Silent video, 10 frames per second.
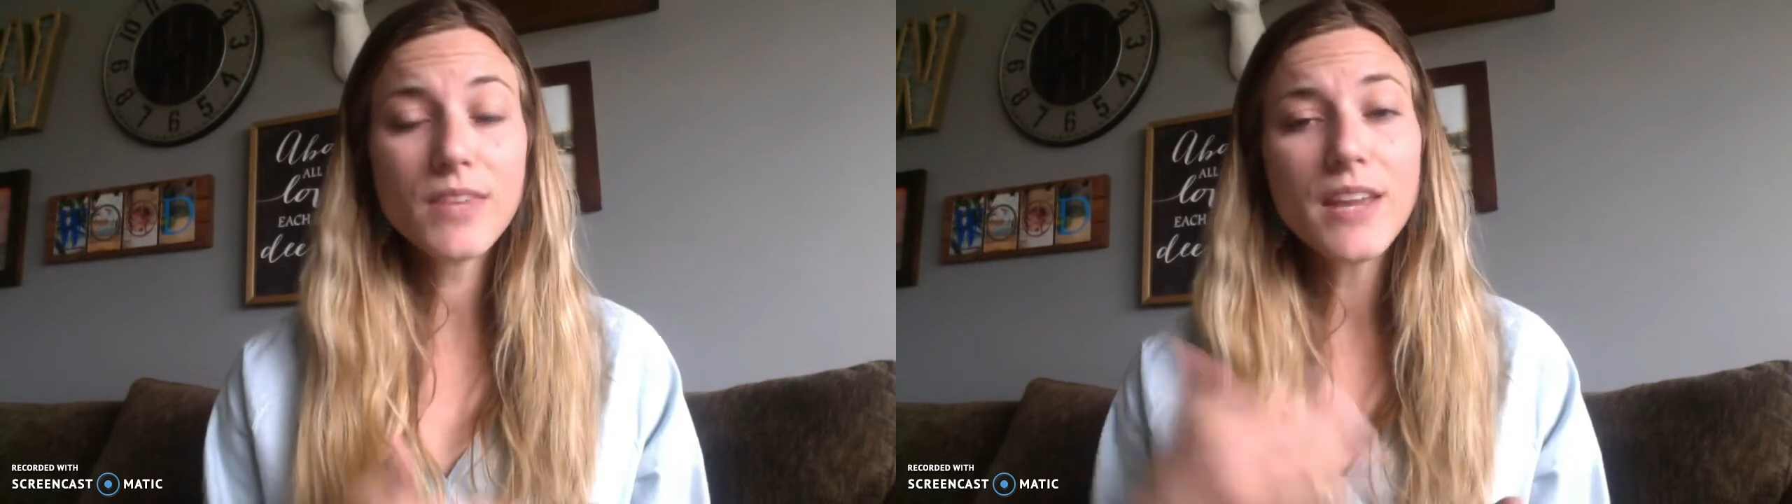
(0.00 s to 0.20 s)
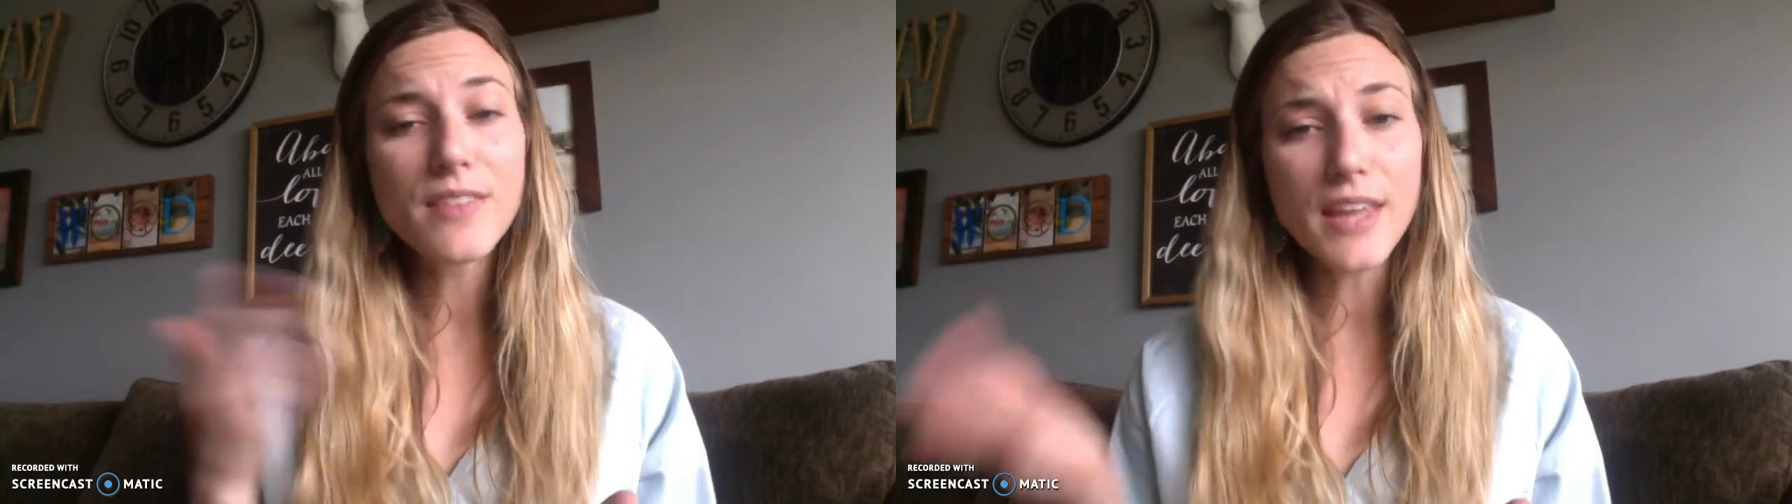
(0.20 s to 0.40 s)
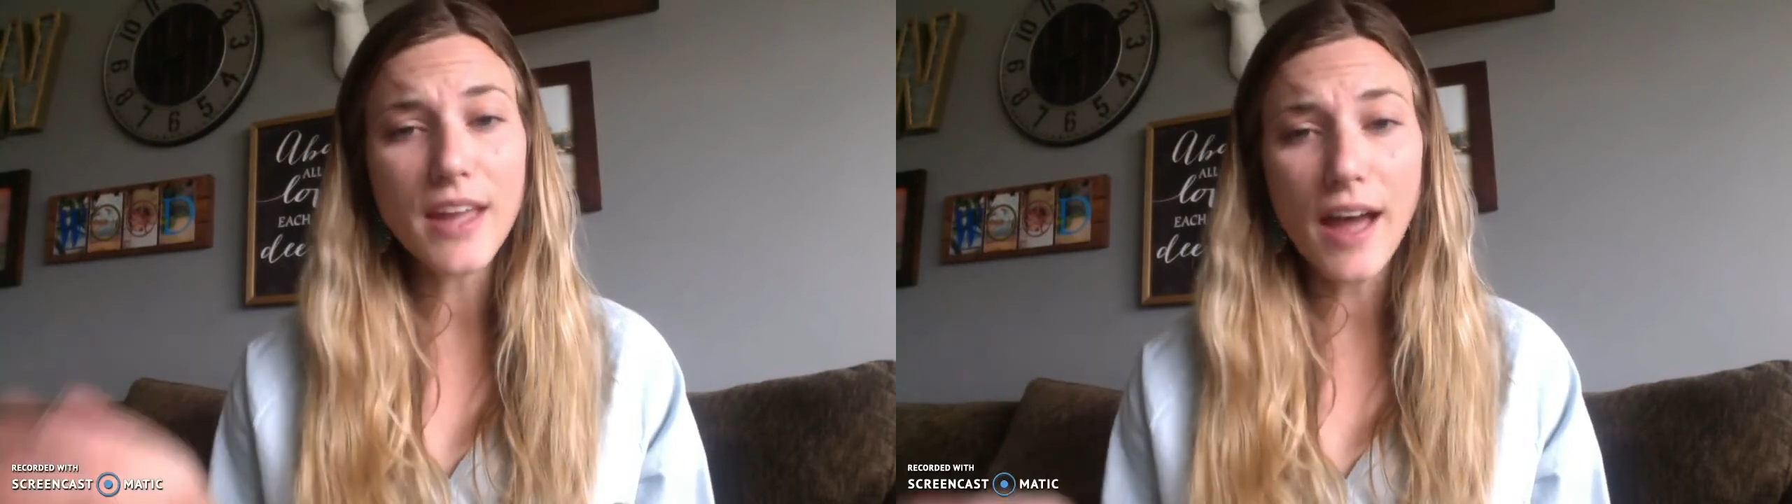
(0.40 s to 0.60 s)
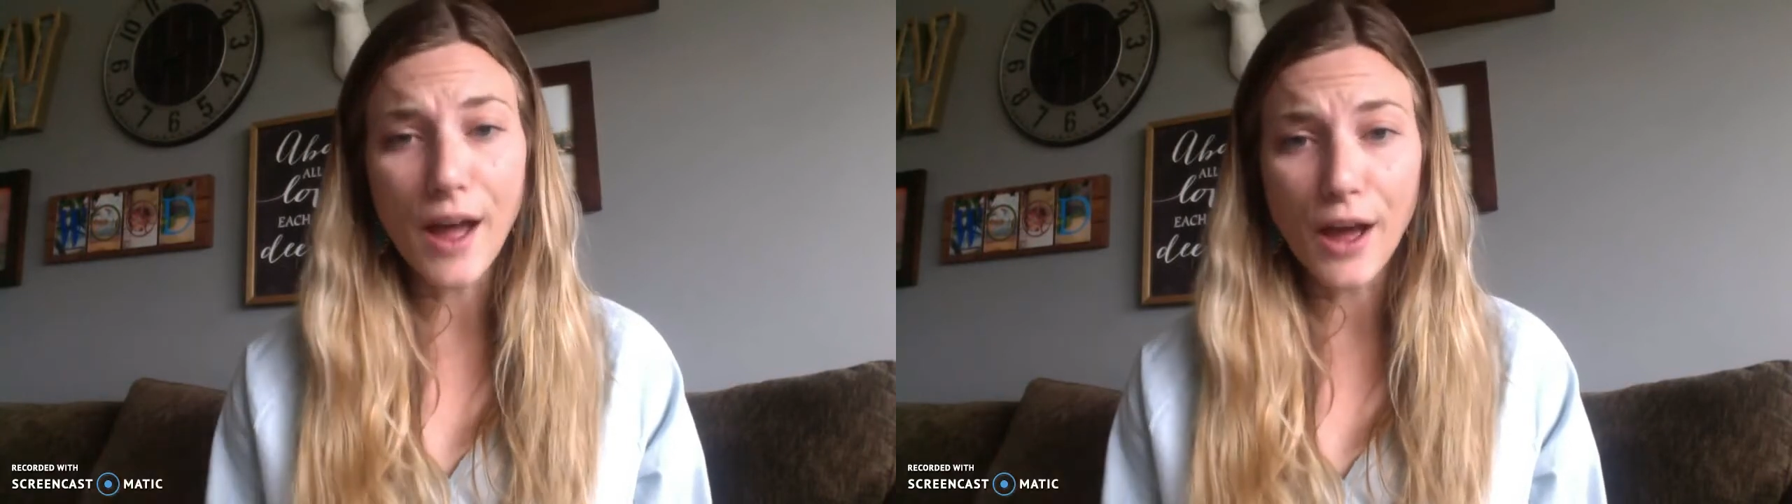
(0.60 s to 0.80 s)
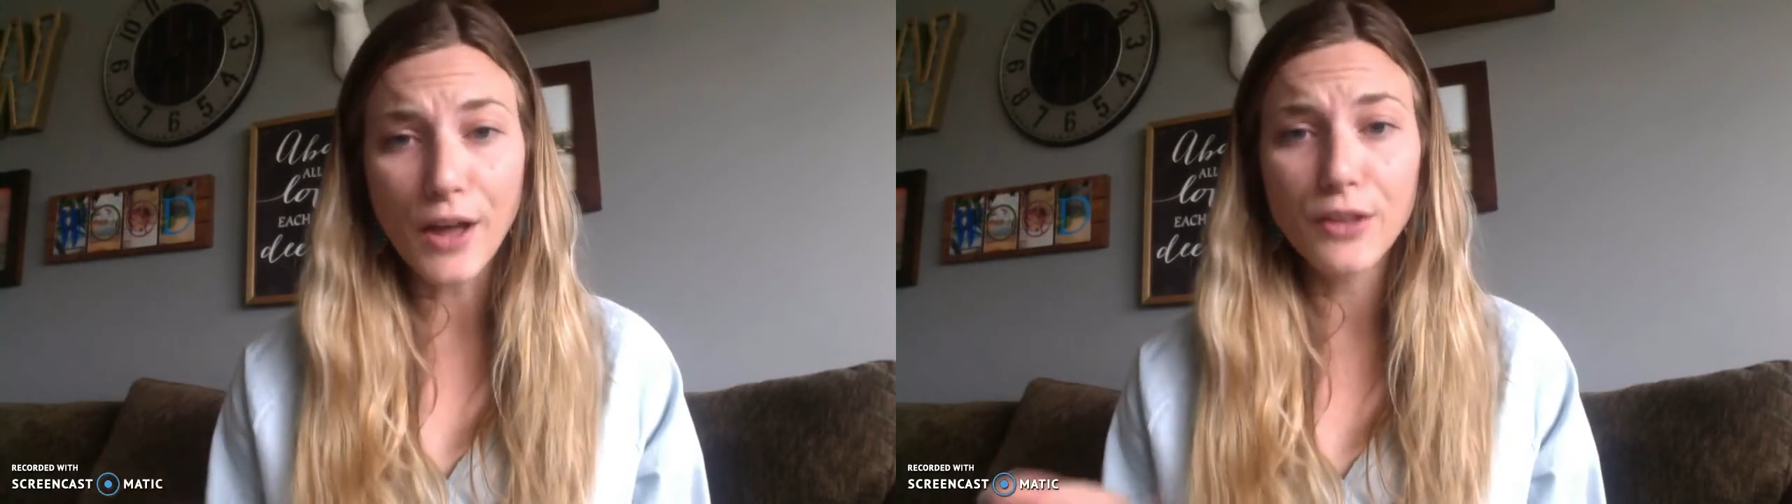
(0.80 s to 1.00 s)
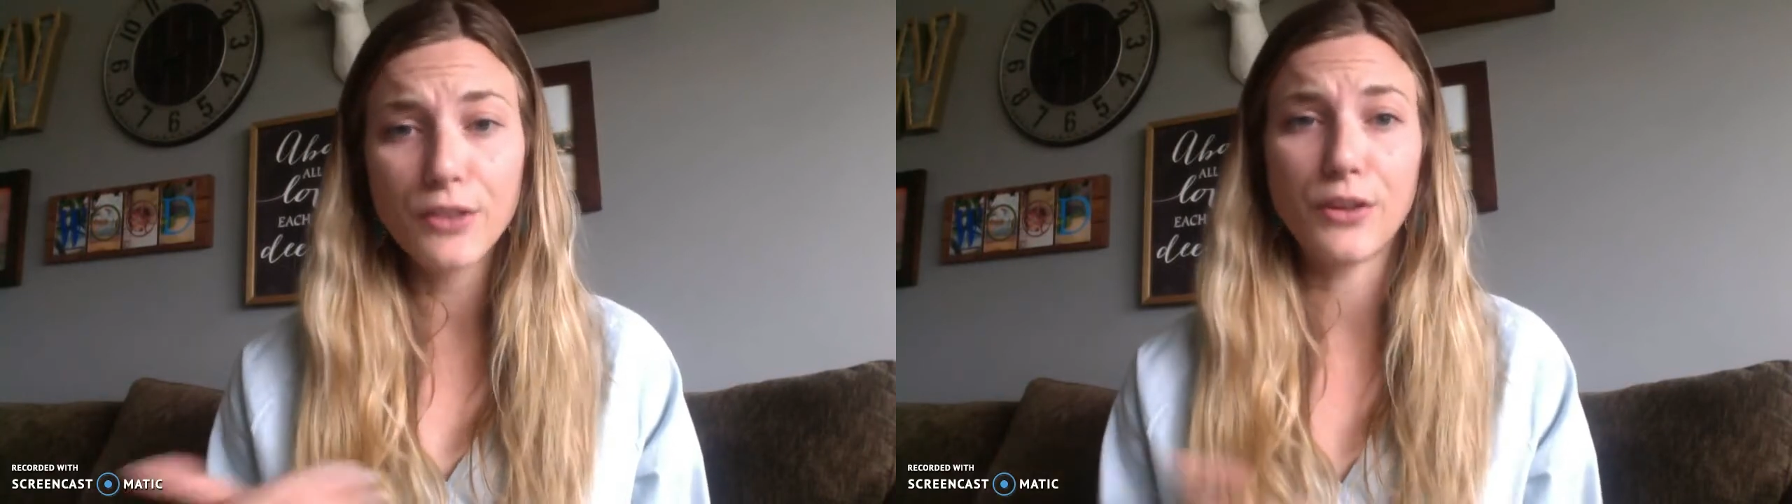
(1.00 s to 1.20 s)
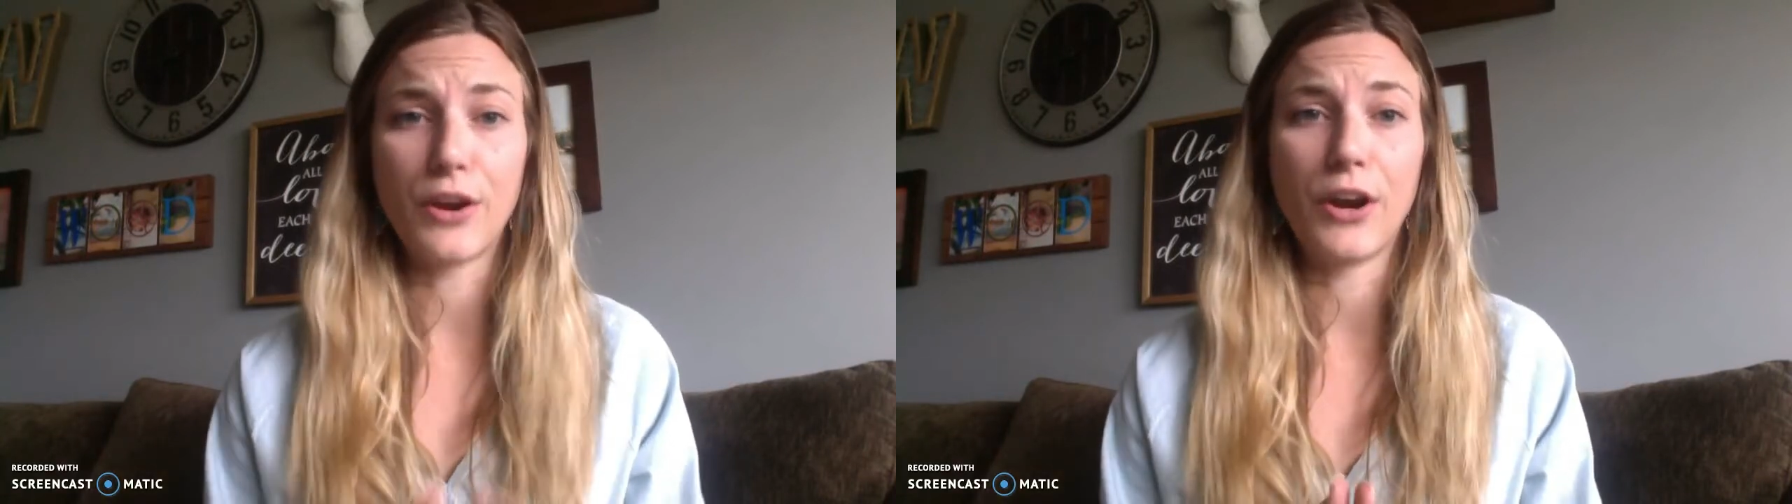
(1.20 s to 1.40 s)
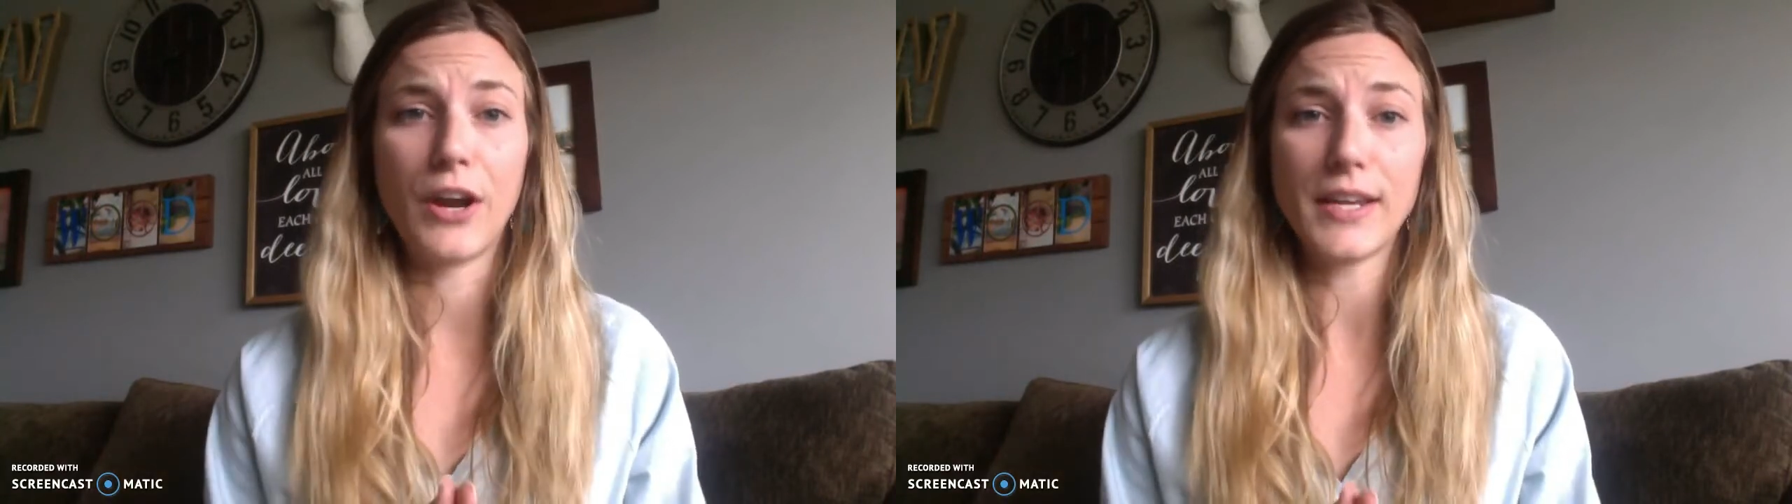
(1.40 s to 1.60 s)
The
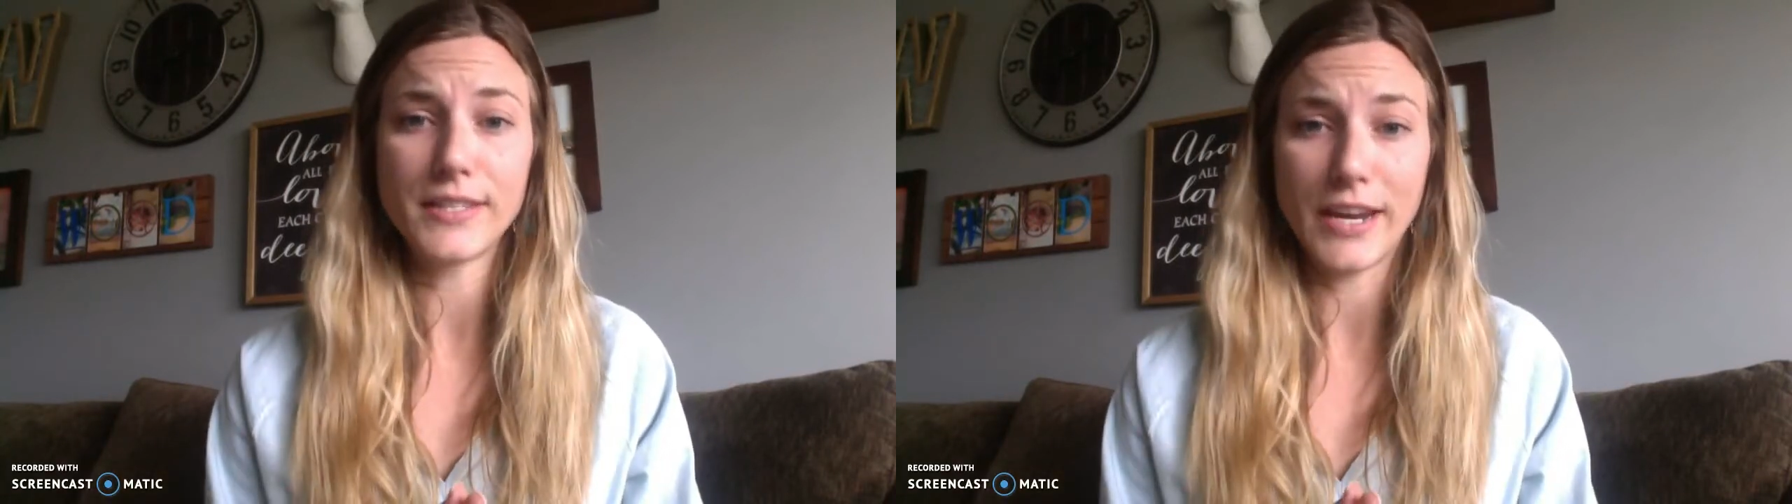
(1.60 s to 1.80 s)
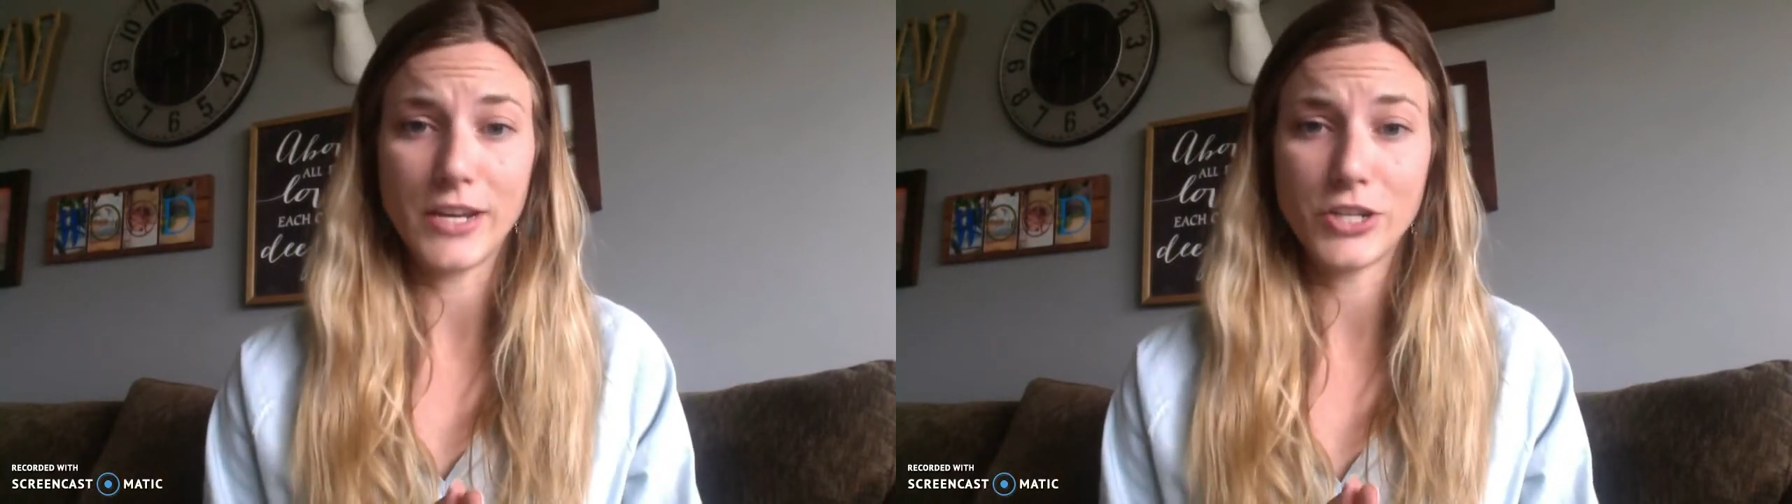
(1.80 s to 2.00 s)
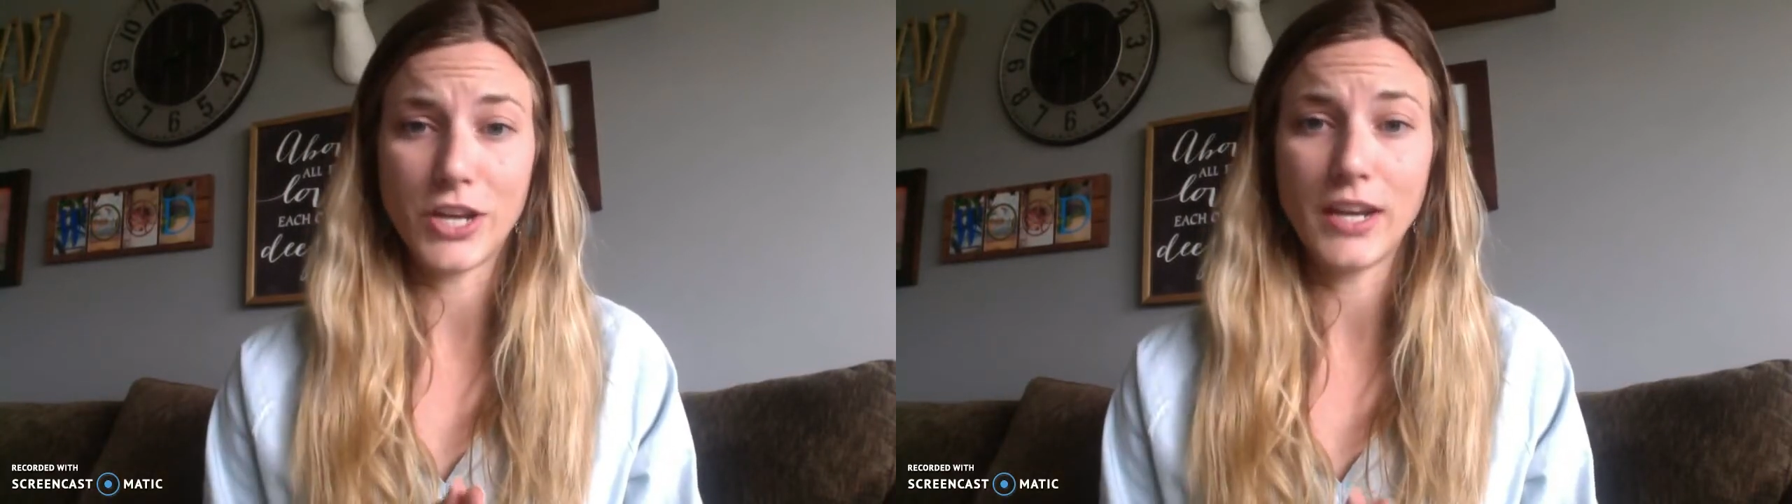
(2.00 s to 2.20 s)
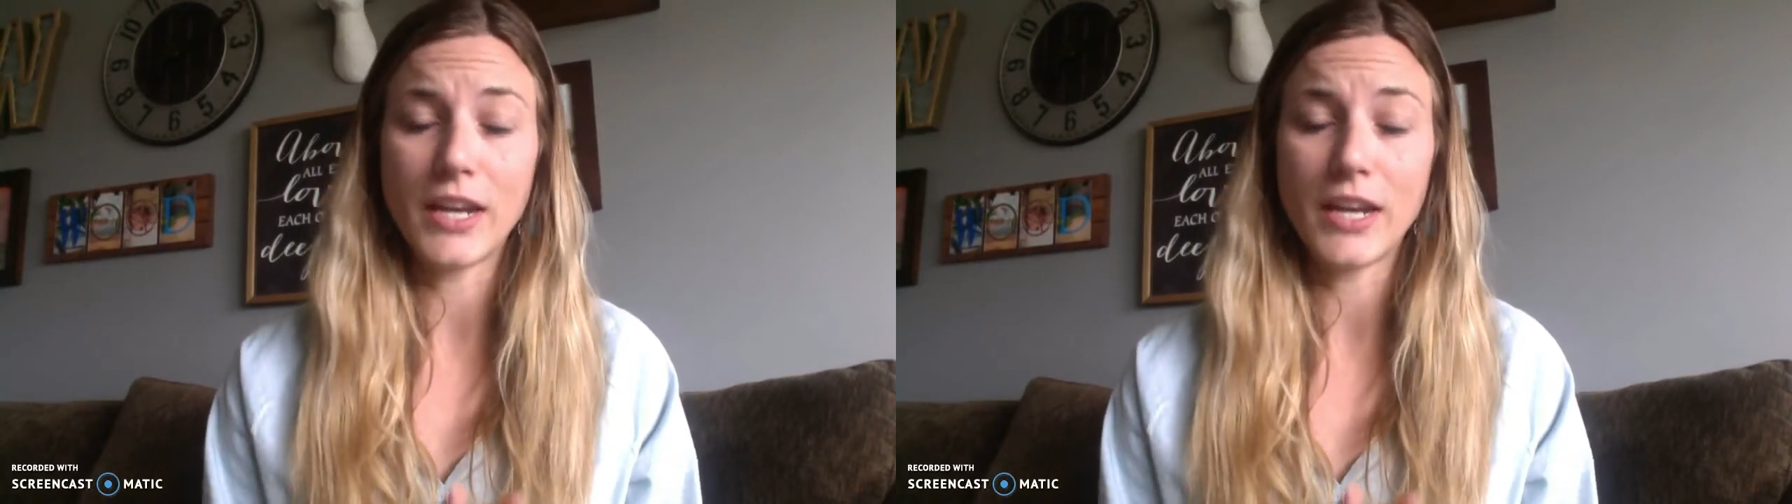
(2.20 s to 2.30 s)
other extension